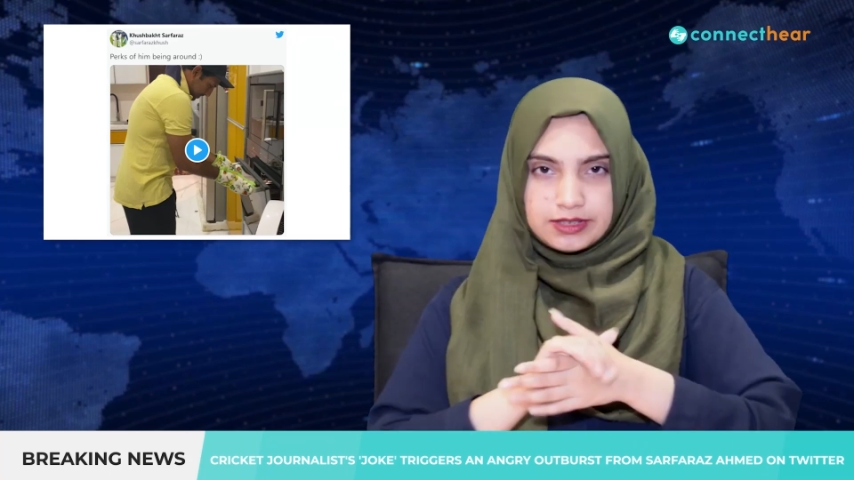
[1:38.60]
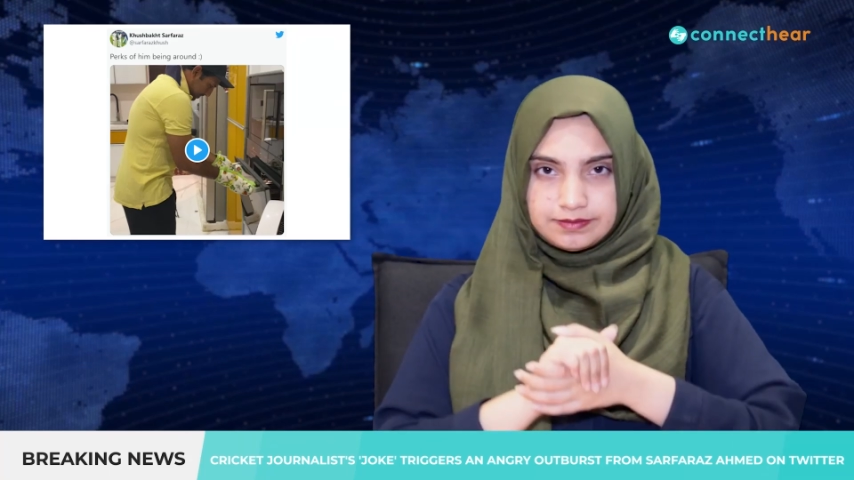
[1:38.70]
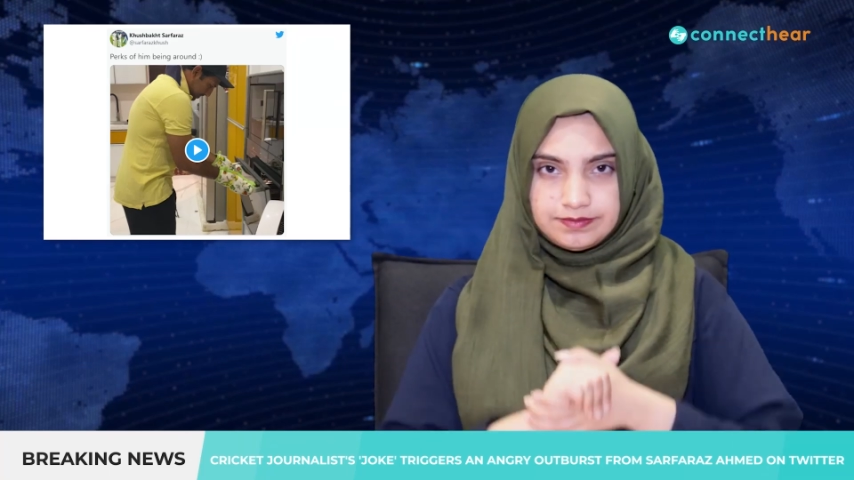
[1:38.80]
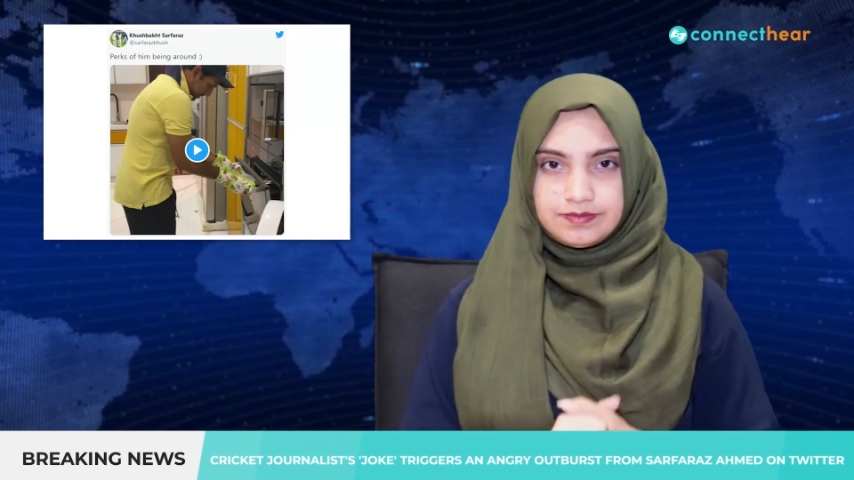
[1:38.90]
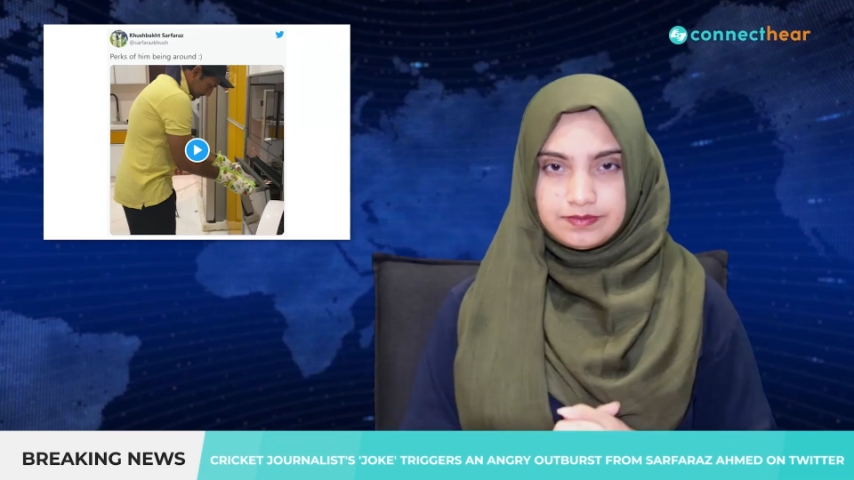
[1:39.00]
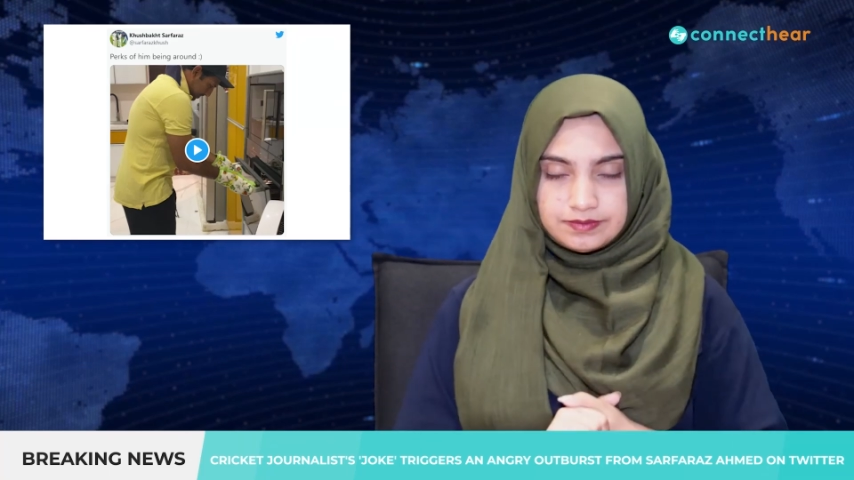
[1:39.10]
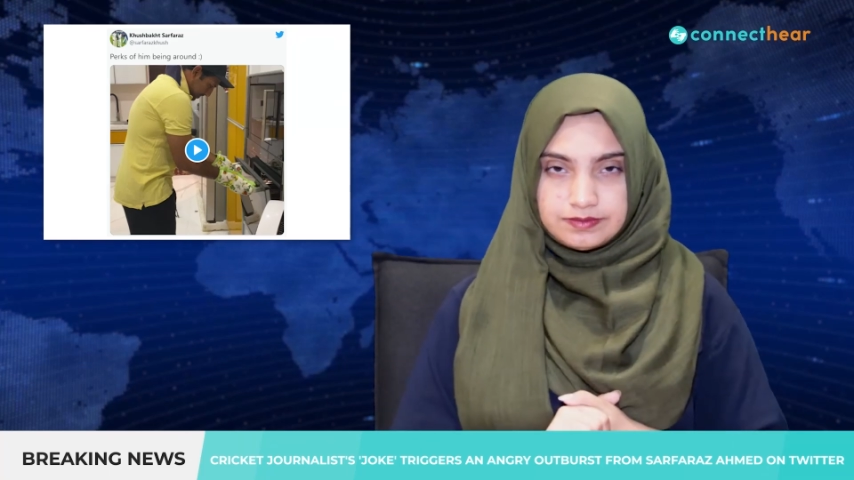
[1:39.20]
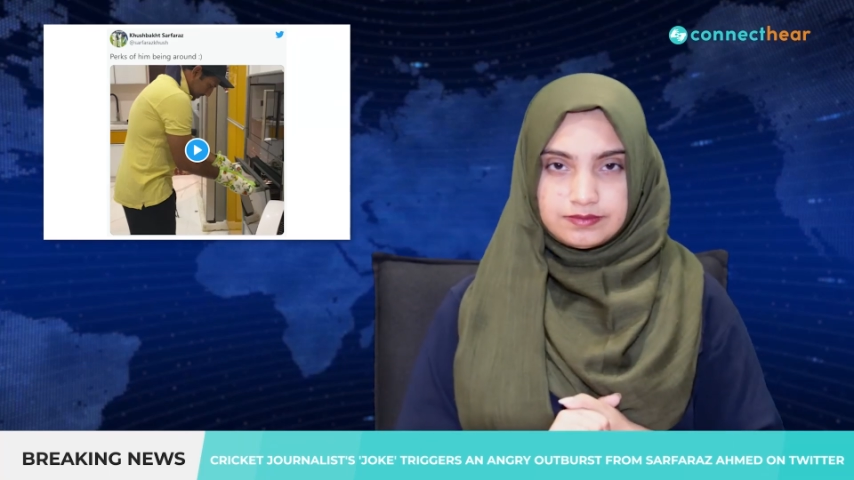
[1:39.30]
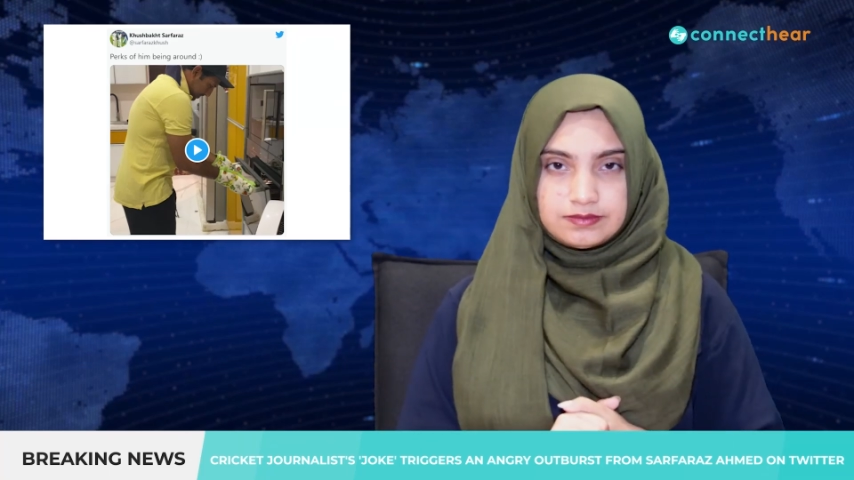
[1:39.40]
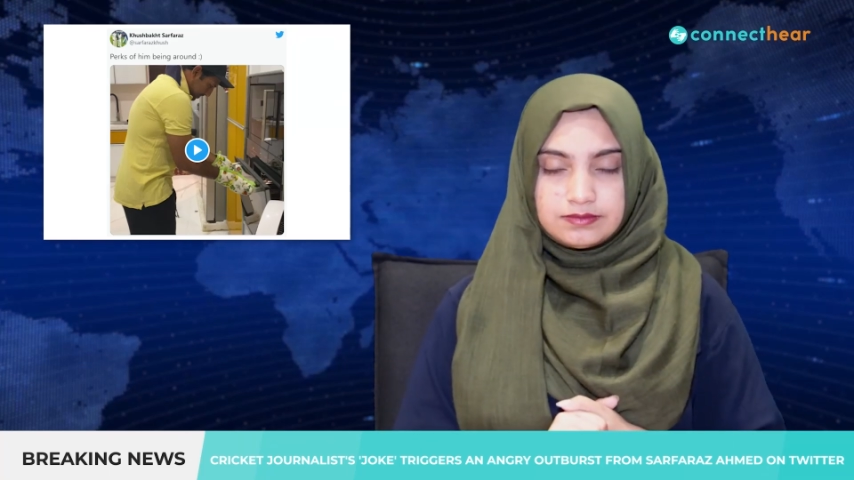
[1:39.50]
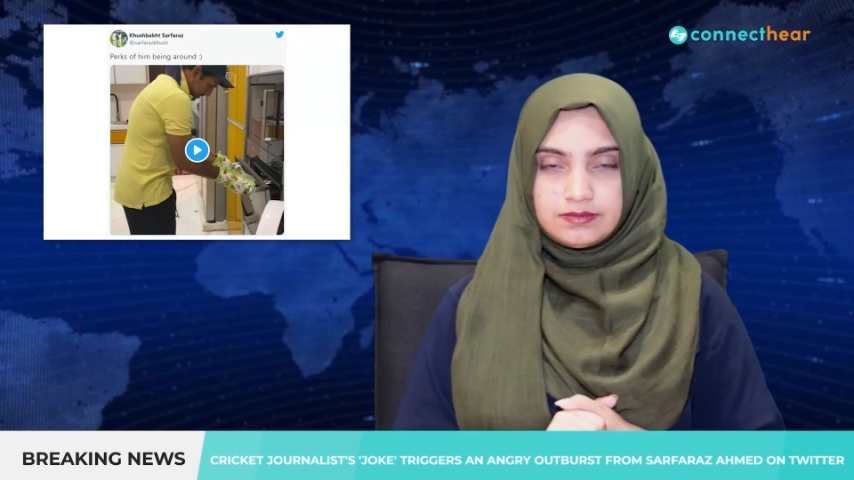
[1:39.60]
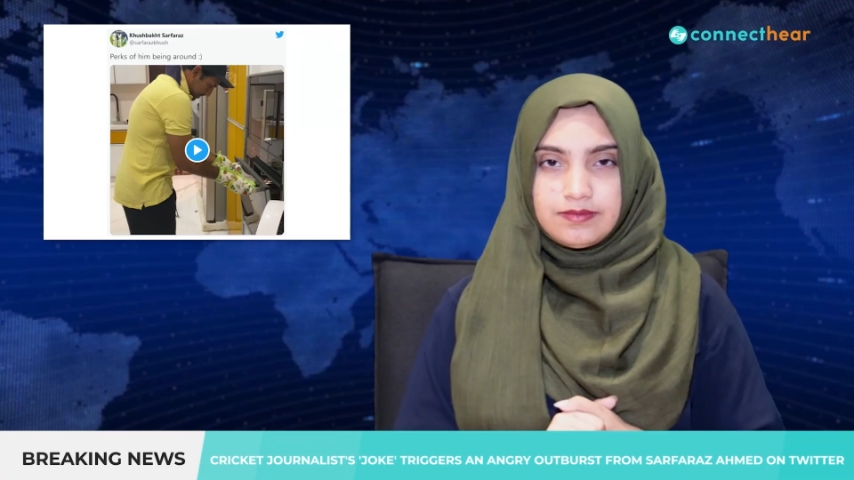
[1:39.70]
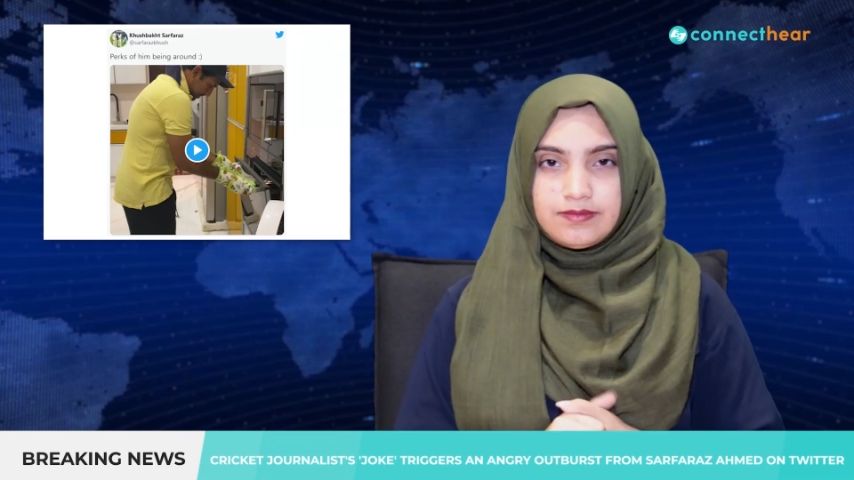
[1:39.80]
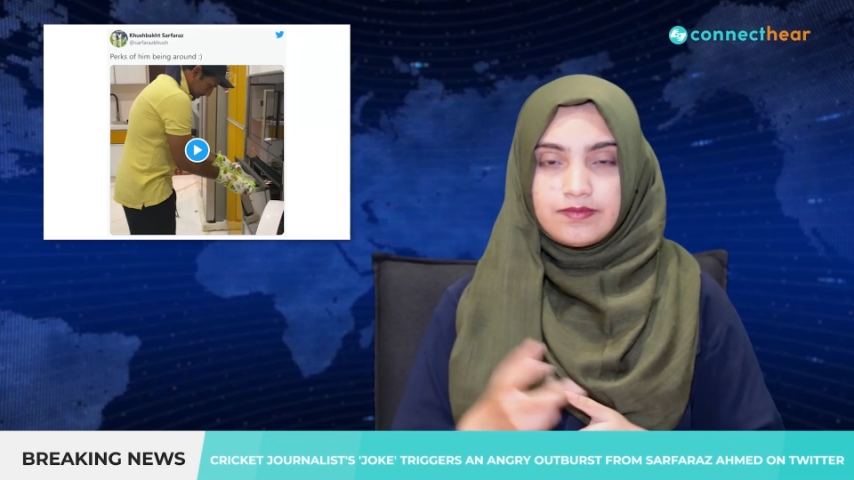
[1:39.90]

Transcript: "You've put our captain to